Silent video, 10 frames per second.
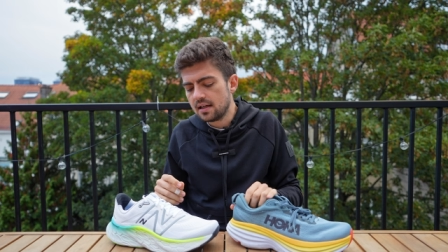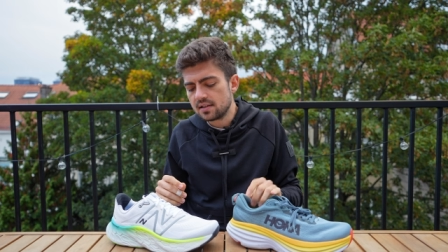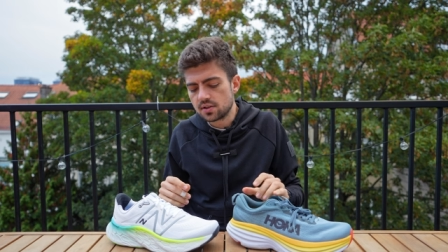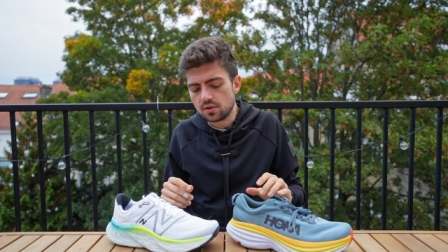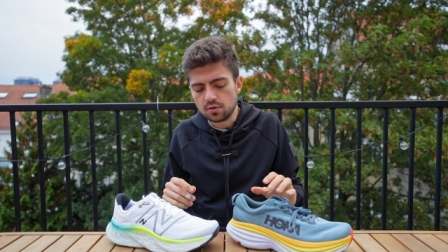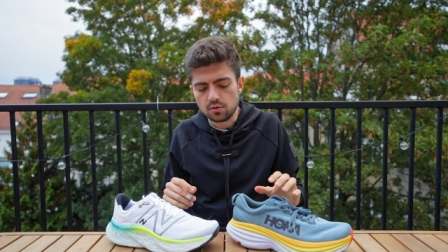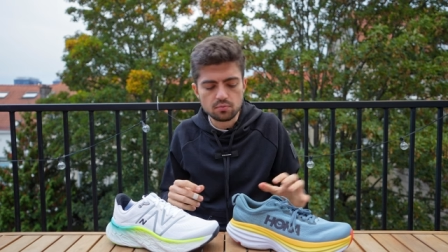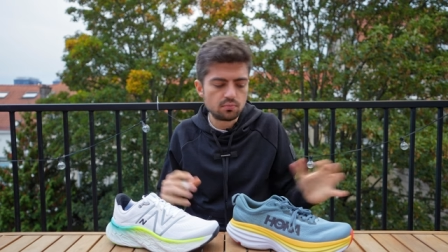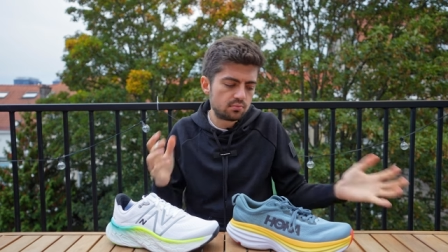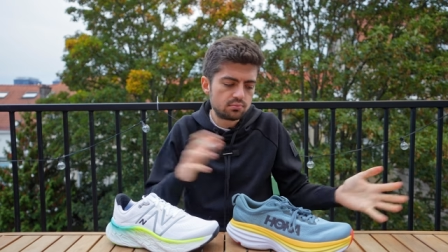
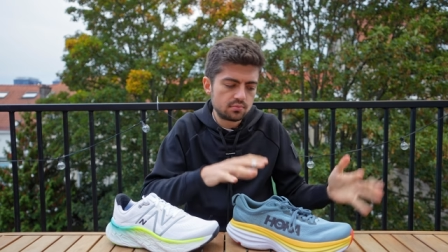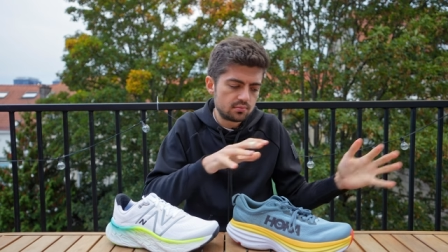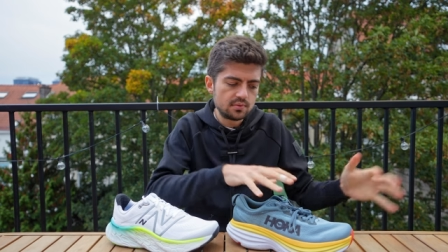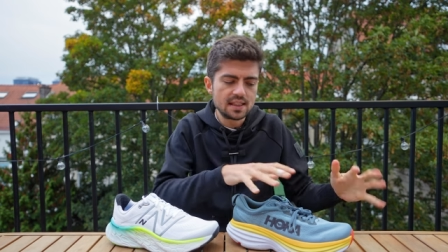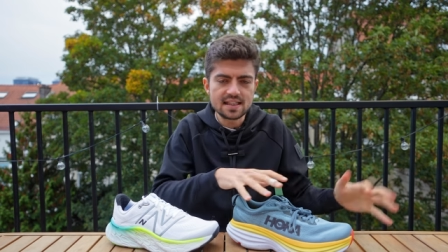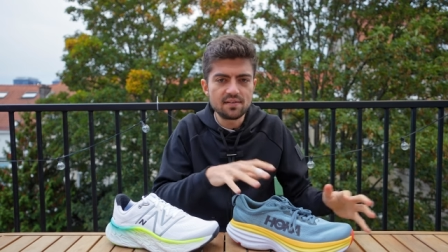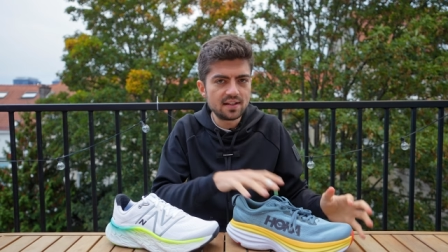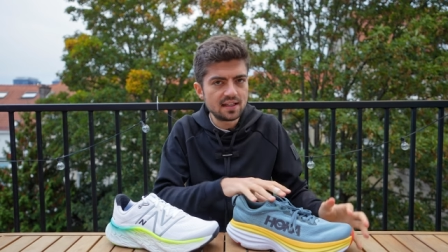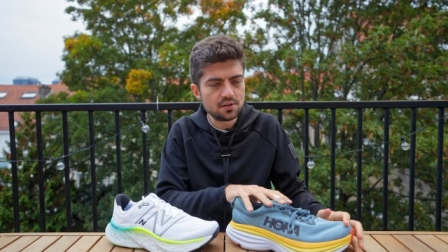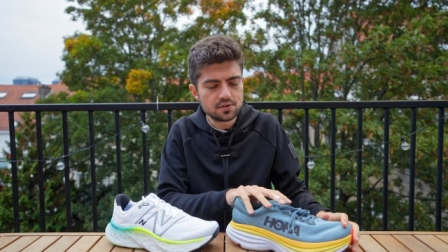So let's give it
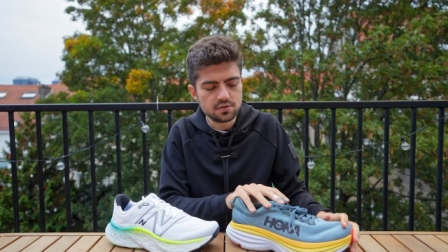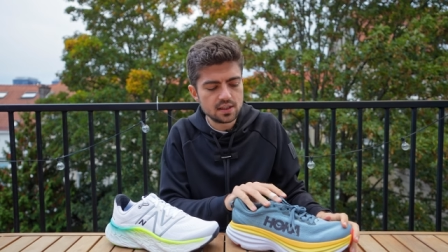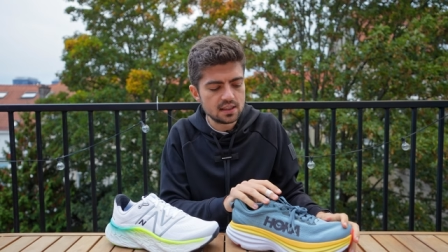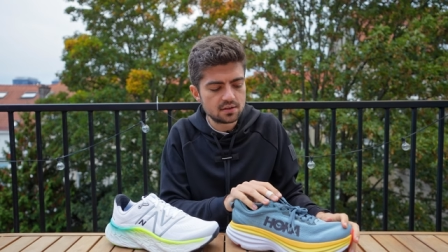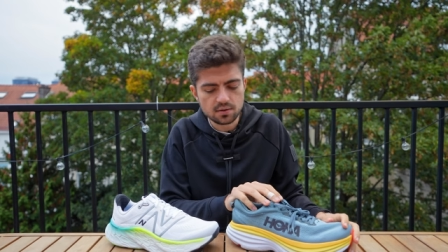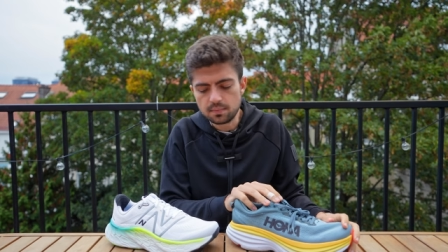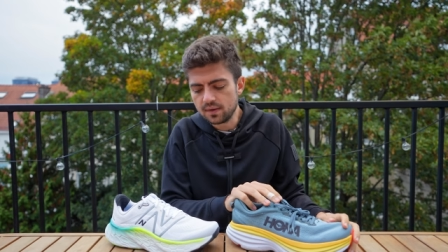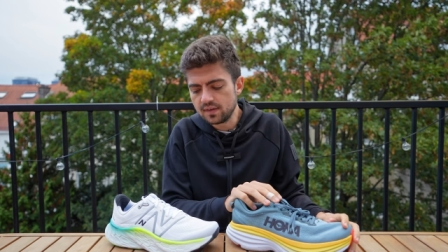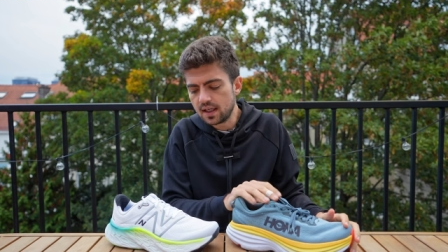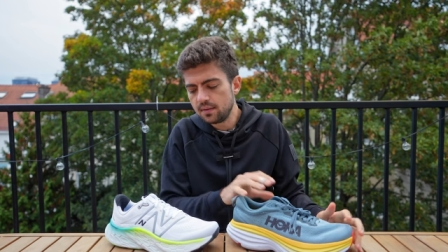here to the
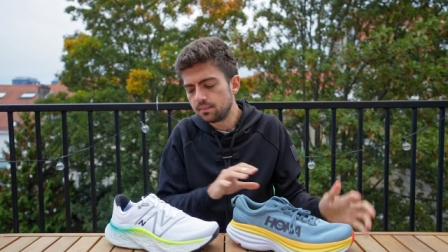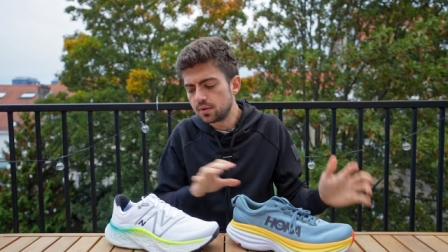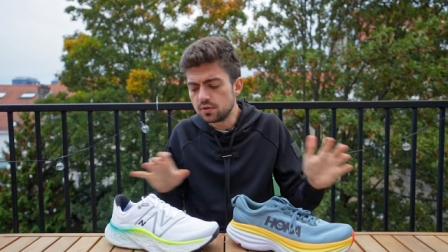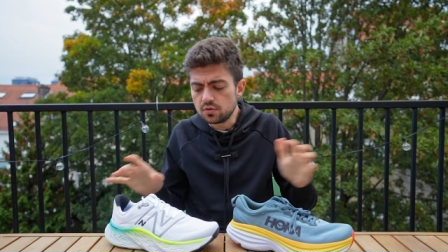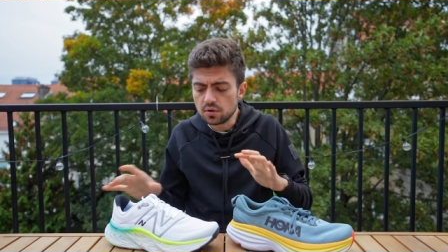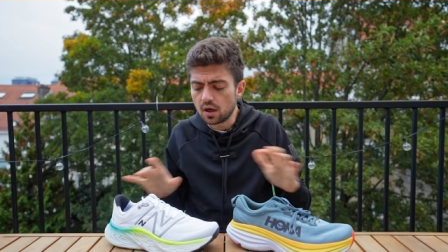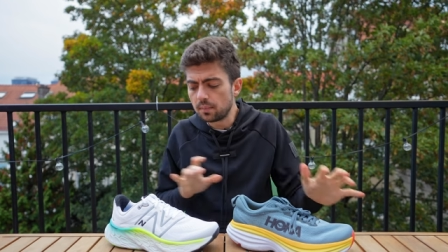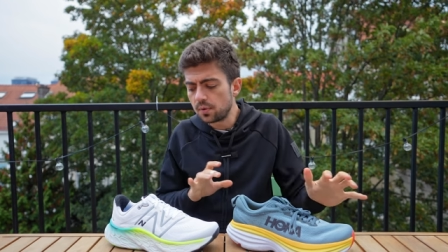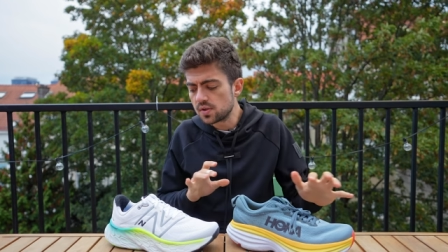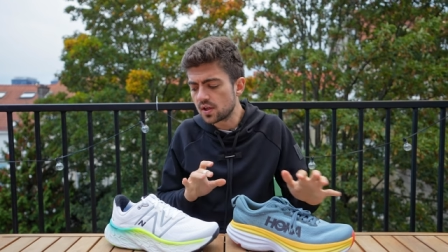Bondi, but the two
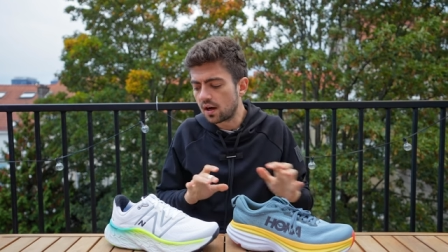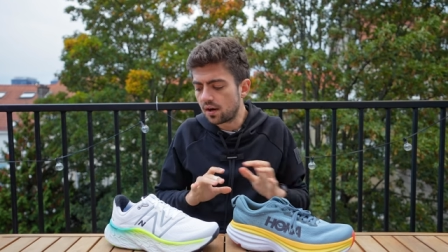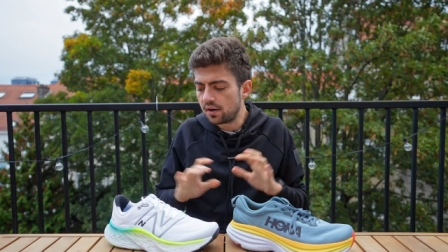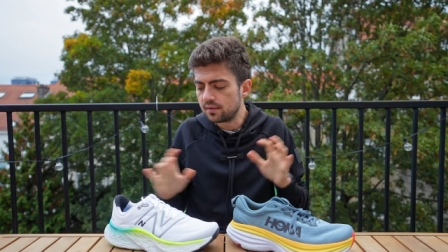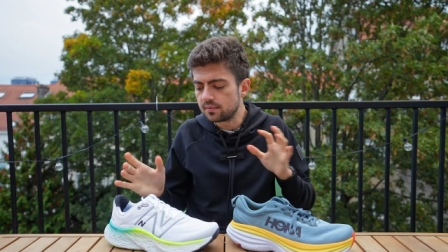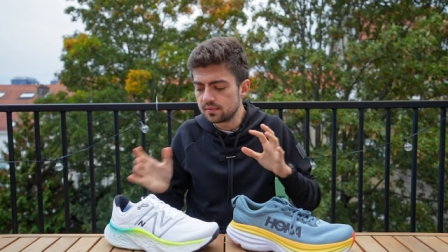uppers are,